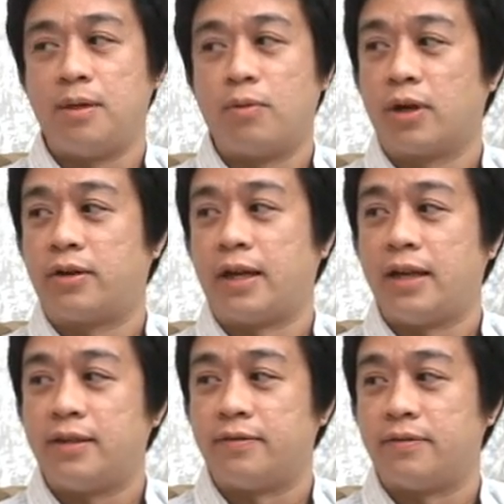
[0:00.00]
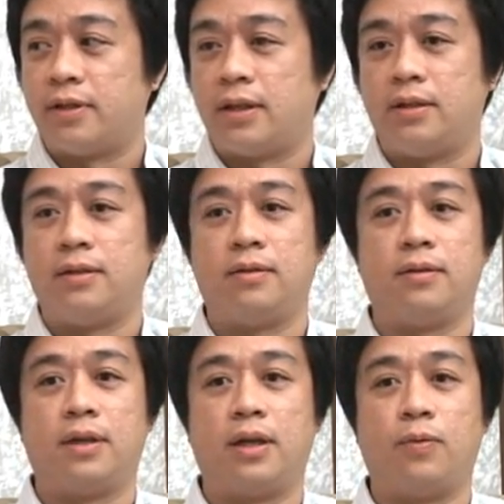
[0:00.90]
be more creative
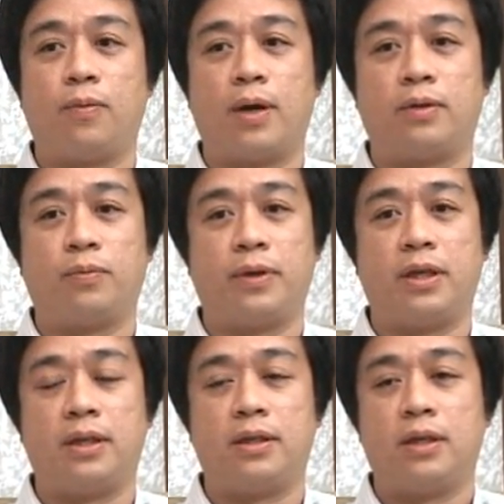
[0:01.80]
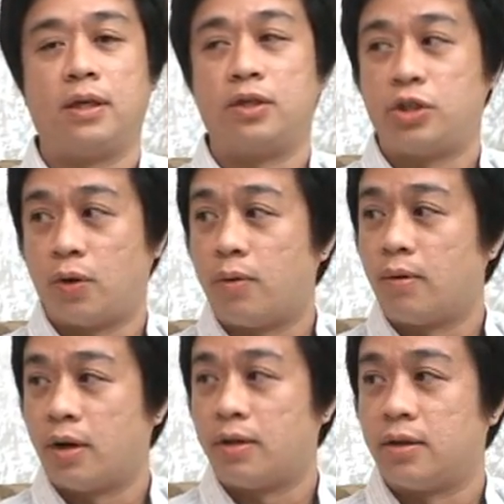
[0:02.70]
in what we
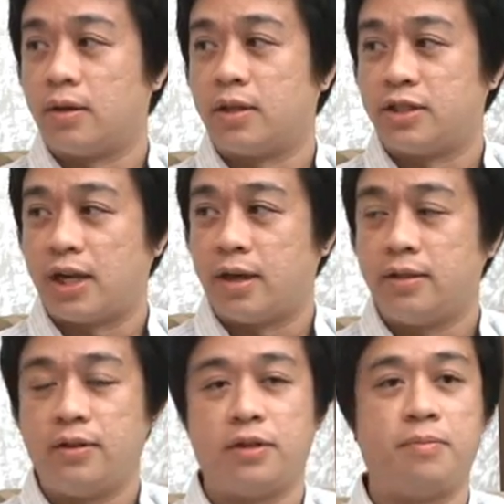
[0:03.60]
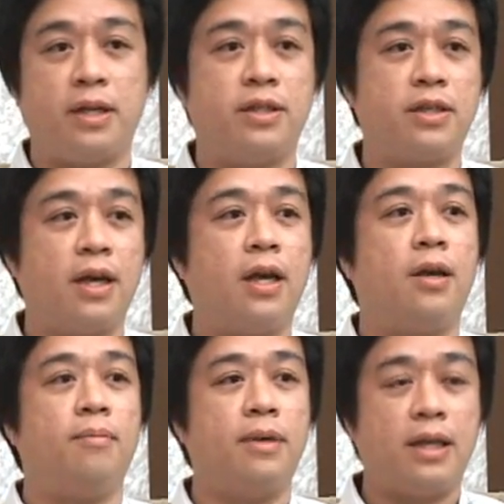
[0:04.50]
show on the channel. This means
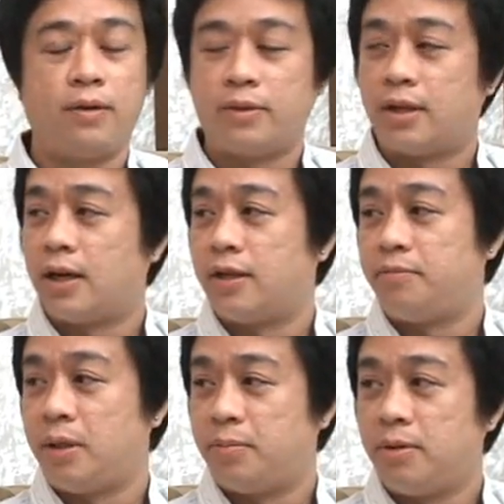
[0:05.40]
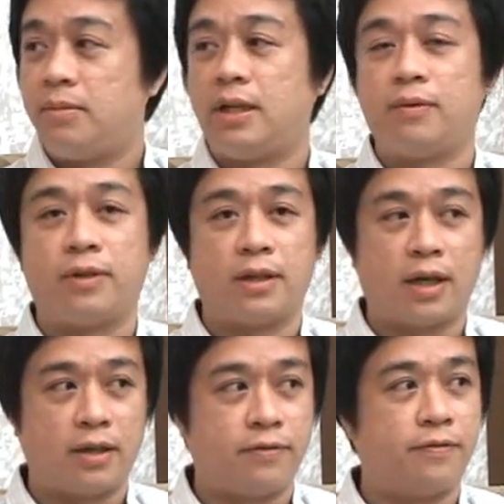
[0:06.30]
meeting with a lot of people, meeting with a
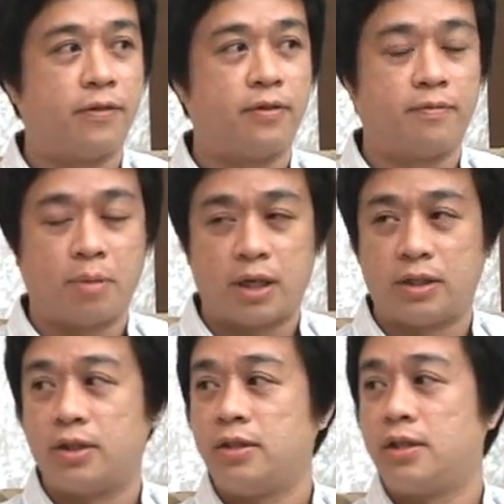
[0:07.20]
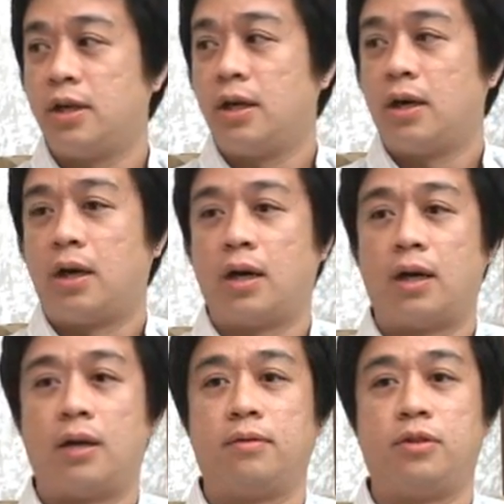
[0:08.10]
lot of partners,
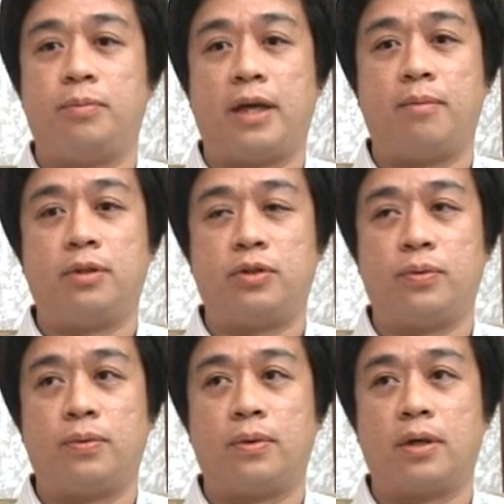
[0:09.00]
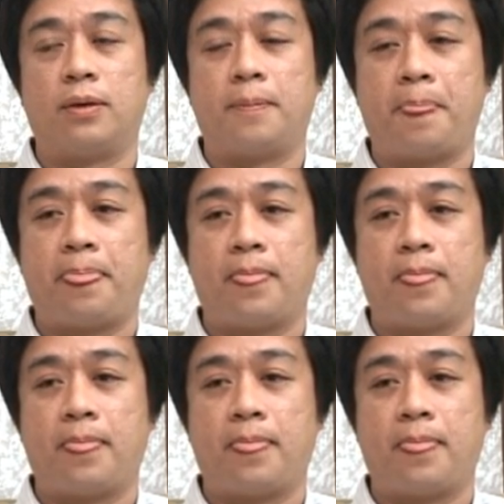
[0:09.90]
to be able to